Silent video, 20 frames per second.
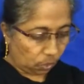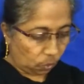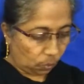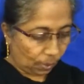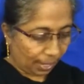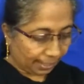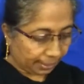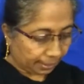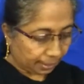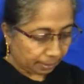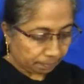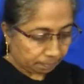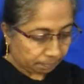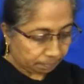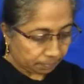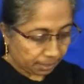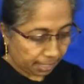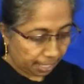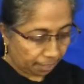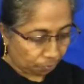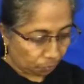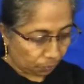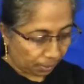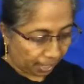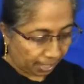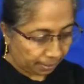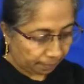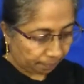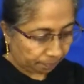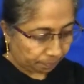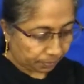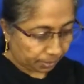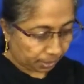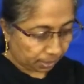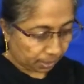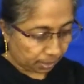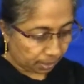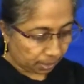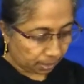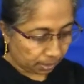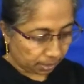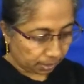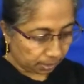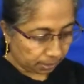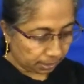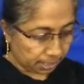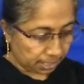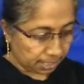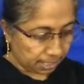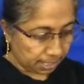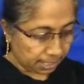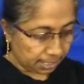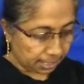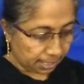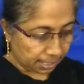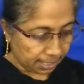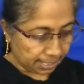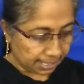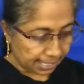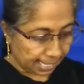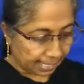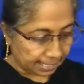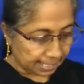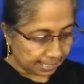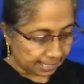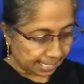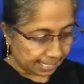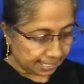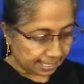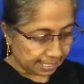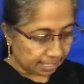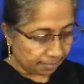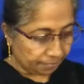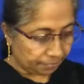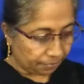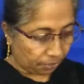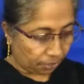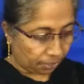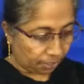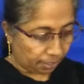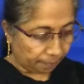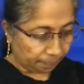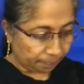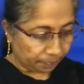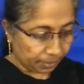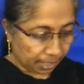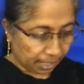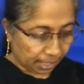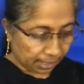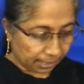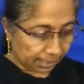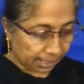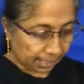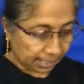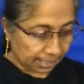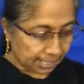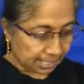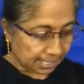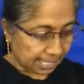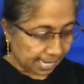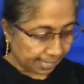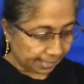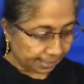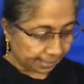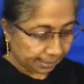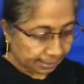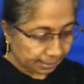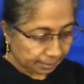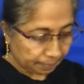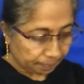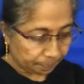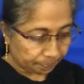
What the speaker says: Welcome everyone. This is a science lesson for 3rd standard.